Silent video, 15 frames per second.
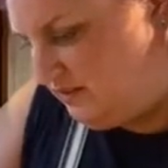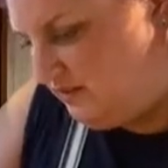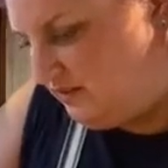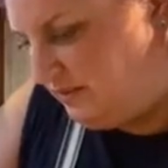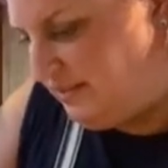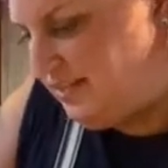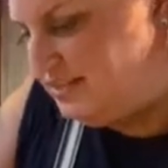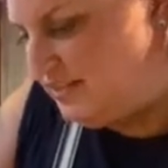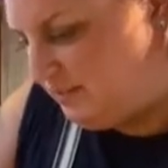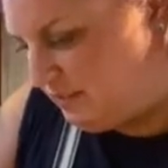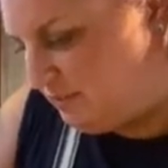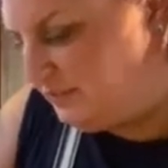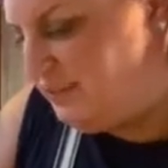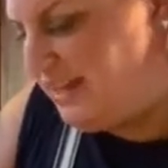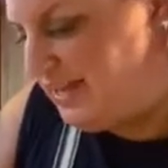Because of the
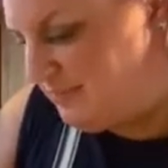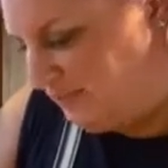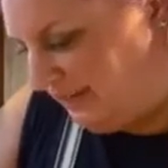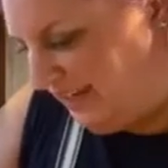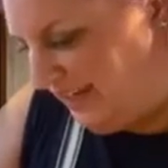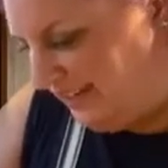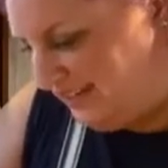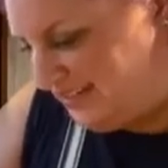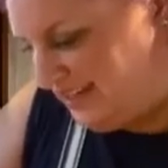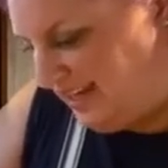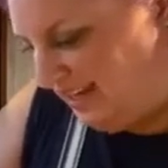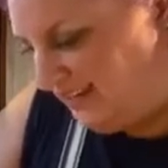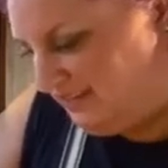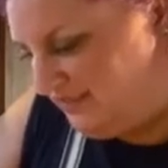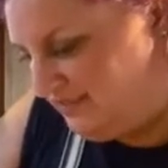10 plagues,
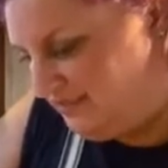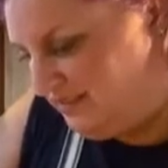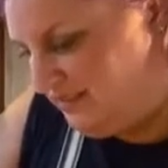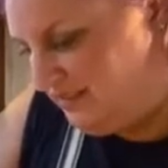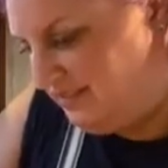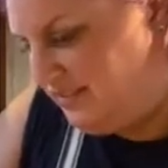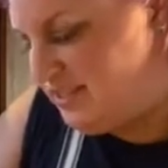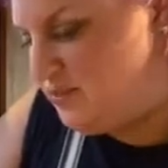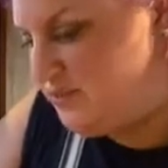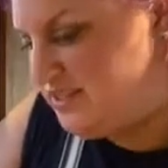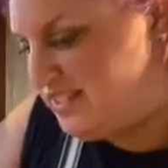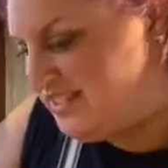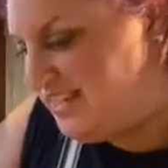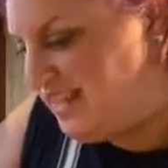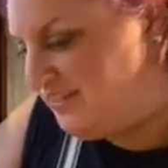yeah. This was
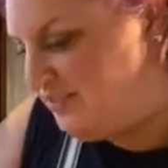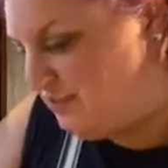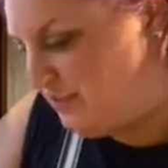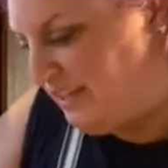the 10th